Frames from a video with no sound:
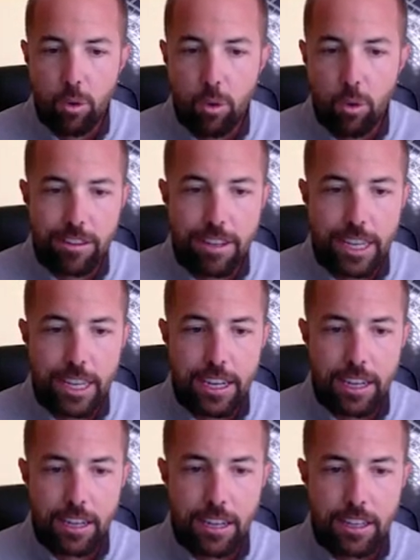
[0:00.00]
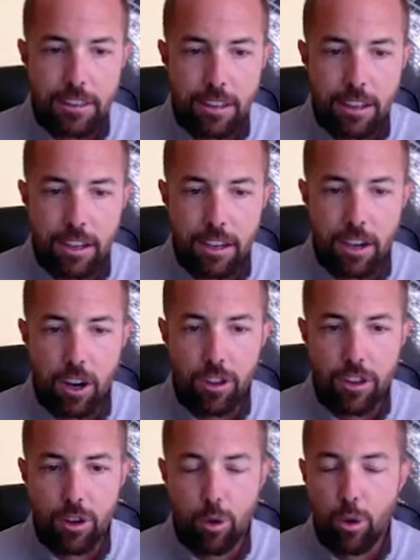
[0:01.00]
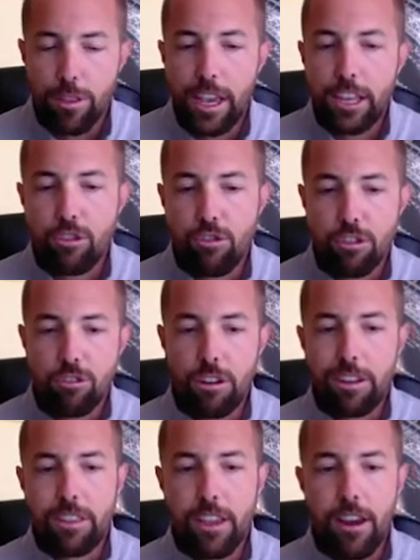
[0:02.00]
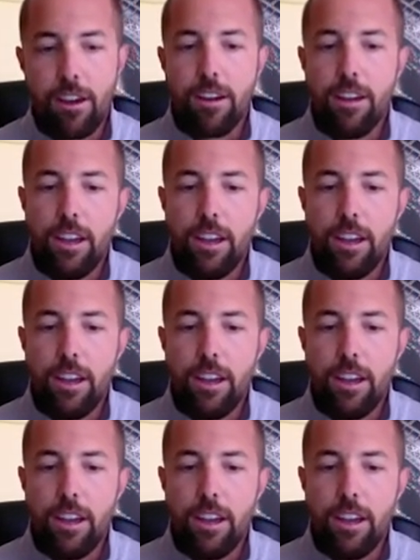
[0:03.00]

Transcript: fourteen and get uh, on the north entrance right there.